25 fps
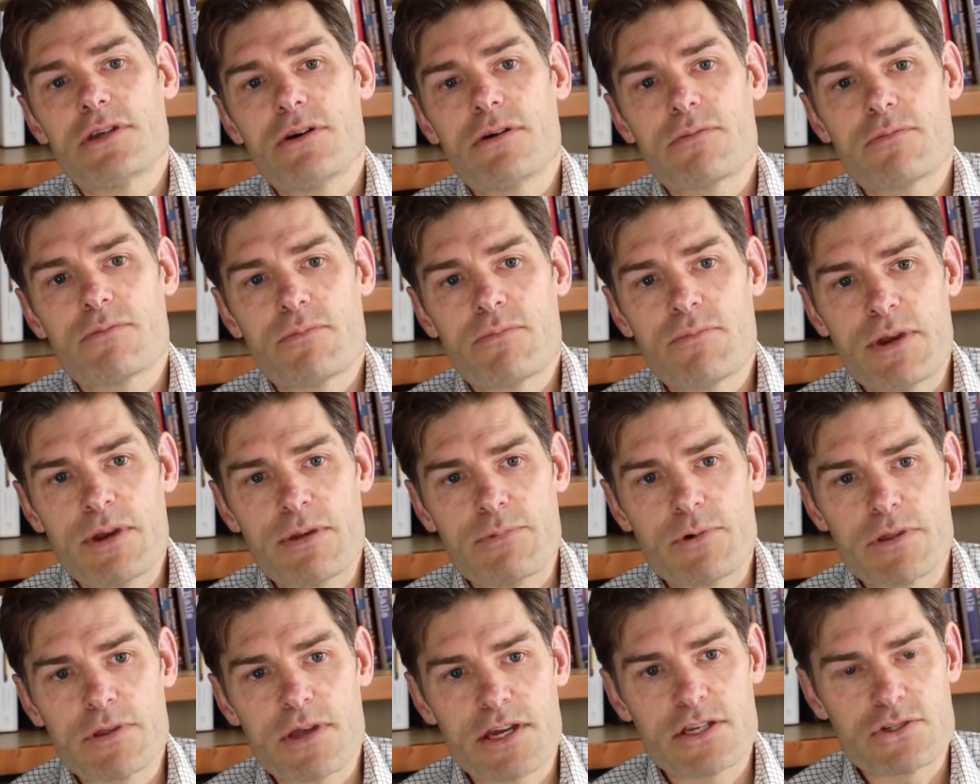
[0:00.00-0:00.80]
There are
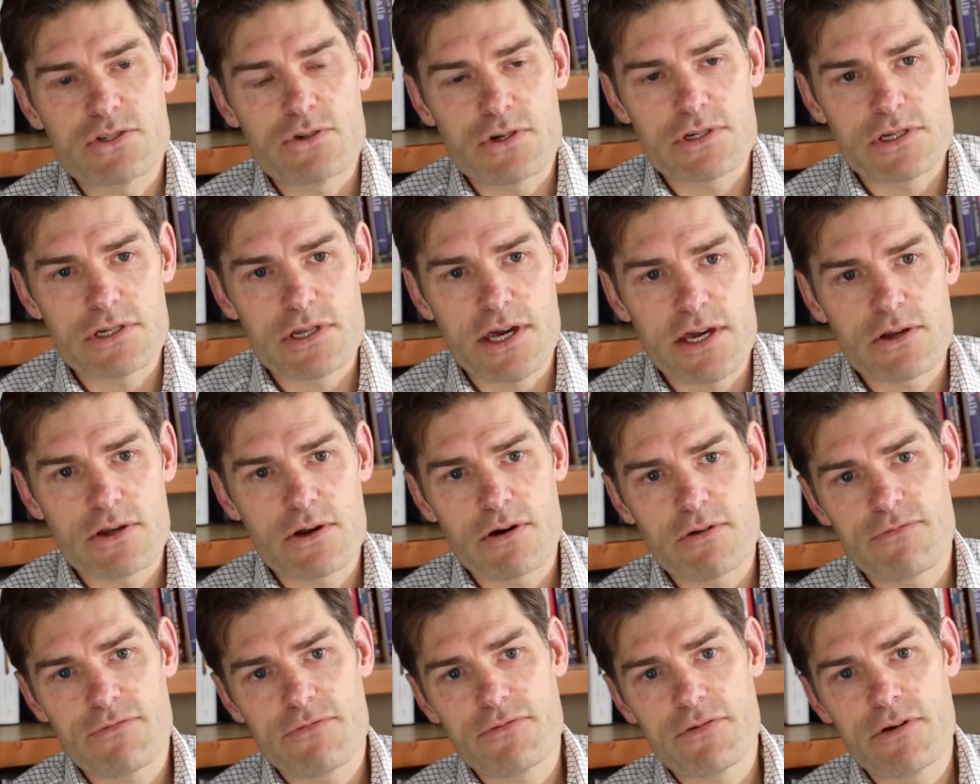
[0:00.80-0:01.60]
people like George
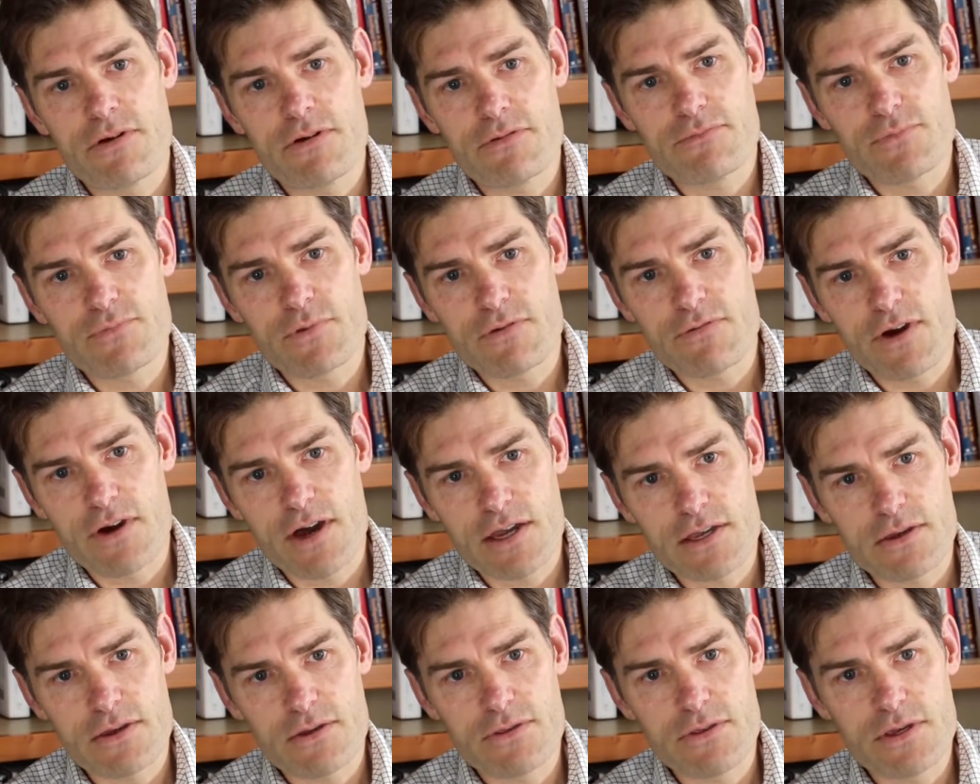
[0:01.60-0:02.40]
Lakoff who
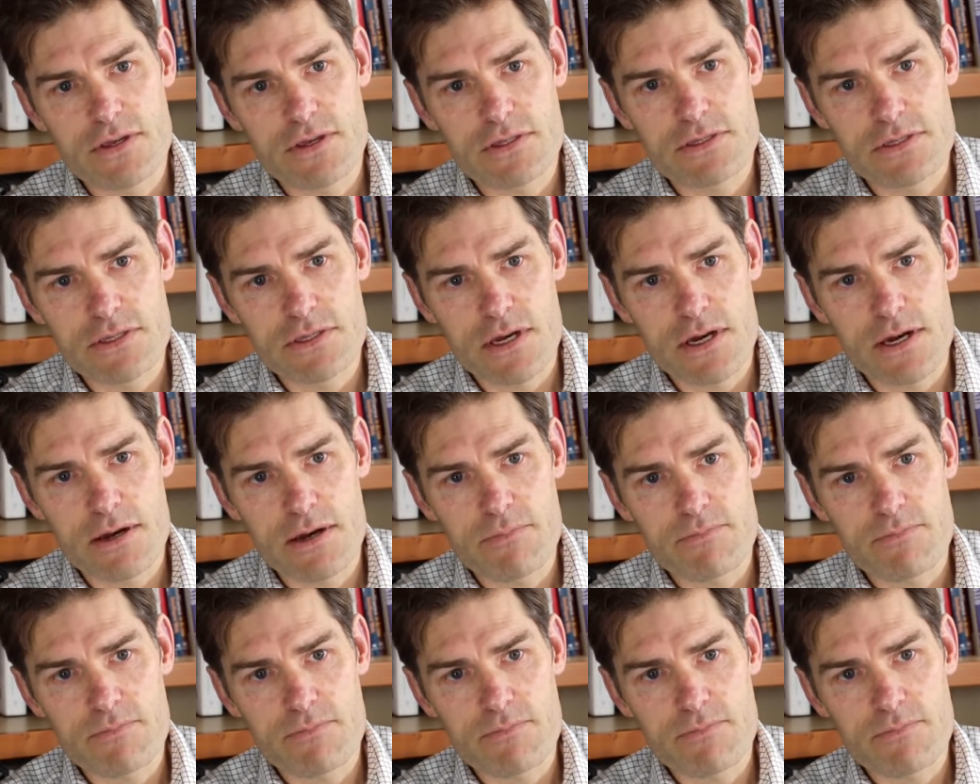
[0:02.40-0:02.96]
argued this